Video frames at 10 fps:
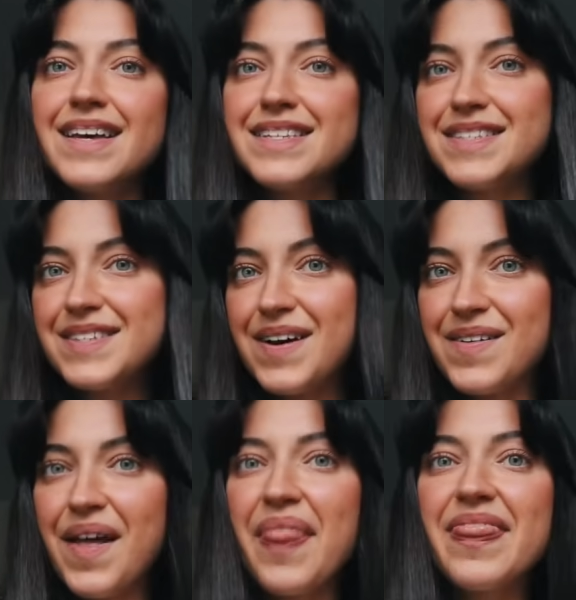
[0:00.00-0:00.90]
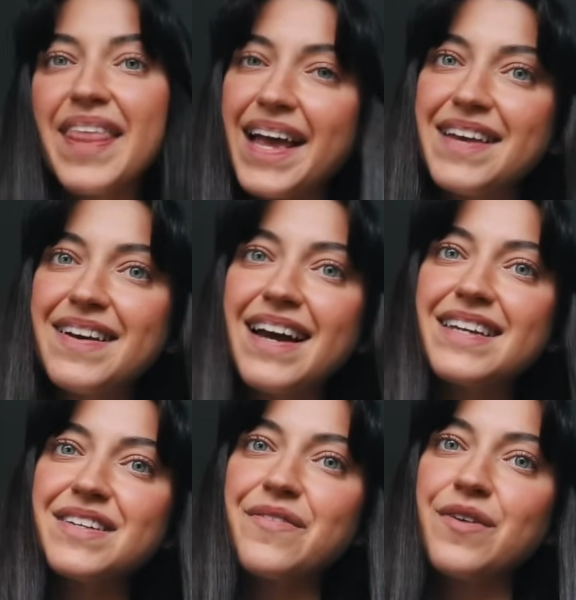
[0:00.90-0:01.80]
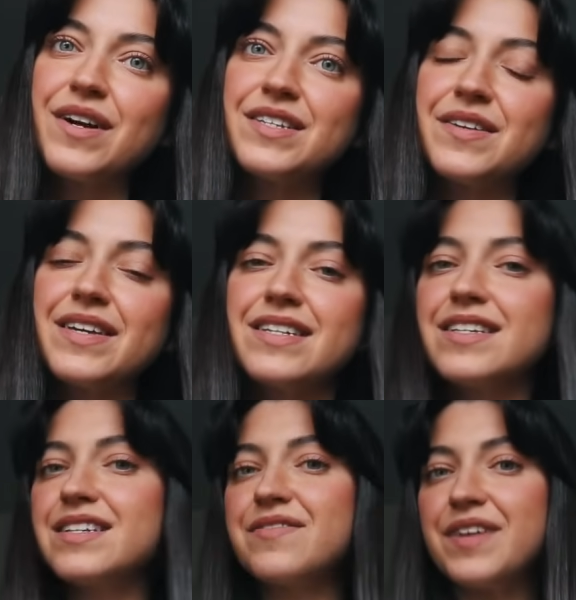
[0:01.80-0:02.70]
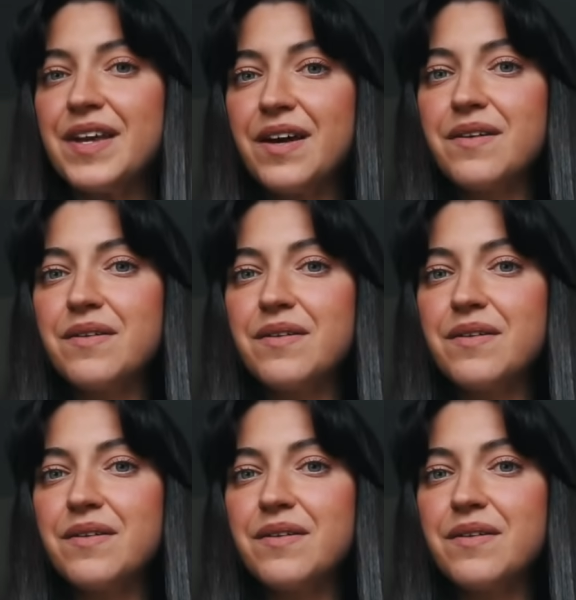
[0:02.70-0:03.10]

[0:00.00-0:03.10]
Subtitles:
So thank you guys for tuning into this video.